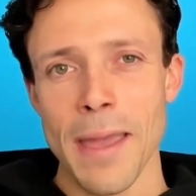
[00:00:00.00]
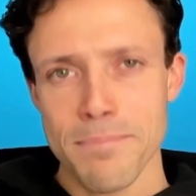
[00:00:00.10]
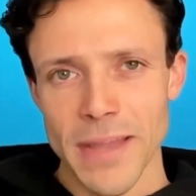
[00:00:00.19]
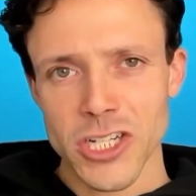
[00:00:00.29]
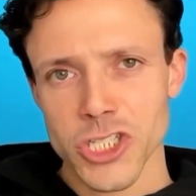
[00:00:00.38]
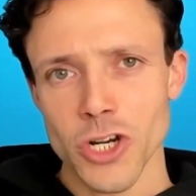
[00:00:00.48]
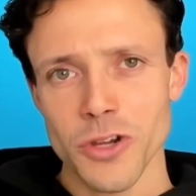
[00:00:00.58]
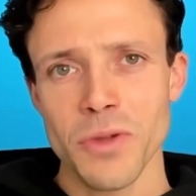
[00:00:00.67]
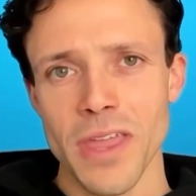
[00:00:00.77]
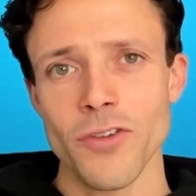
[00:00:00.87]
Make sure you
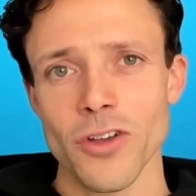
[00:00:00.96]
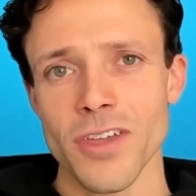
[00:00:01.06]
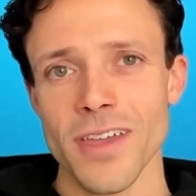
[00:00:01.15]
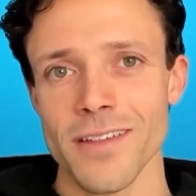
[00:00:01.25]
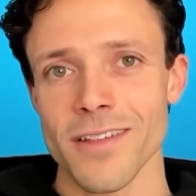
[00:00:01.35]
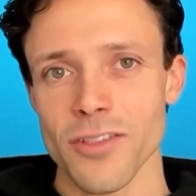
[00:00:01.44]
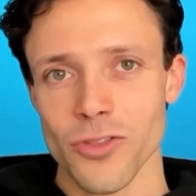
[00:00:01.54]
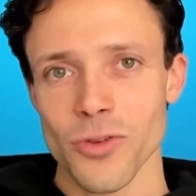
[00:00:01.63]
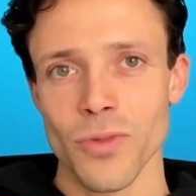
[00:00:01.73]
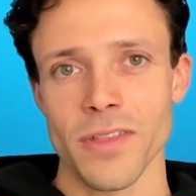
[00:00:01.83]
give your keys
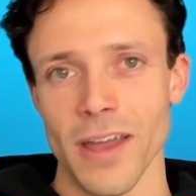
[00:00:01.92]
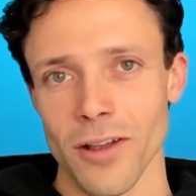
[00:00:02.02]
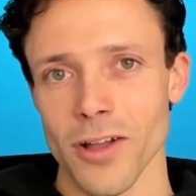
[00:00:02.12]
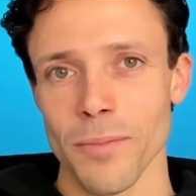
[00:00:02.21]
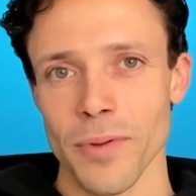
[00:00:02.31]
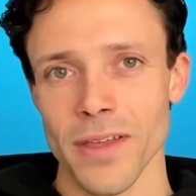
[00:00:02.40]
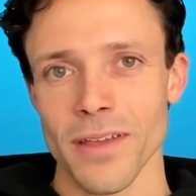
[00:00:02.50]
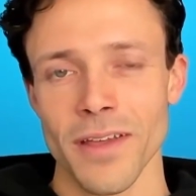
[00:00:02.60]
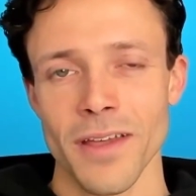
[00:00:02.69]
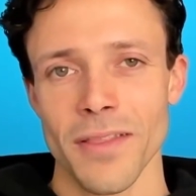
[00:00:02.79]
to the title company.
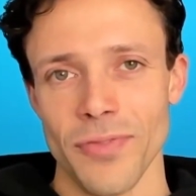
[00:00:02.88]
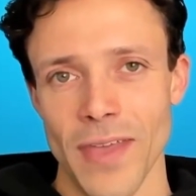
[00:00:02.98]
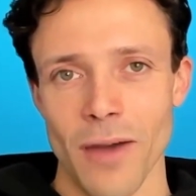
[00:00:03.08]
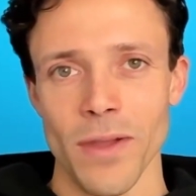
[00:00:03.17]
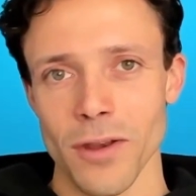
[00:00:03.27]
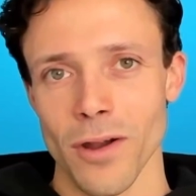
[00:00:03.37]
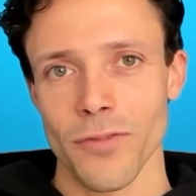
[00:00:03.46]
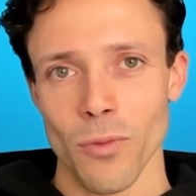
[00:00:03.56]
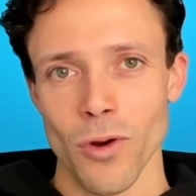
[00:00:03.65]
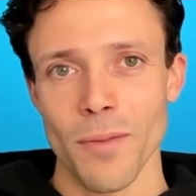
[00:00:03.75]
That way you don't have to
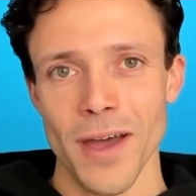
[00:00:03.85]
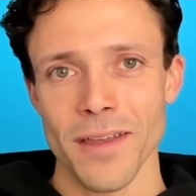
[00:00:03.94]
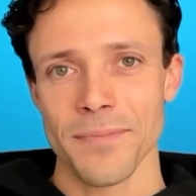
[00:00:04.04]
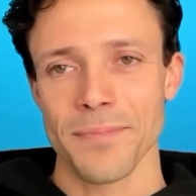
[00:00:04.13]
worry about it.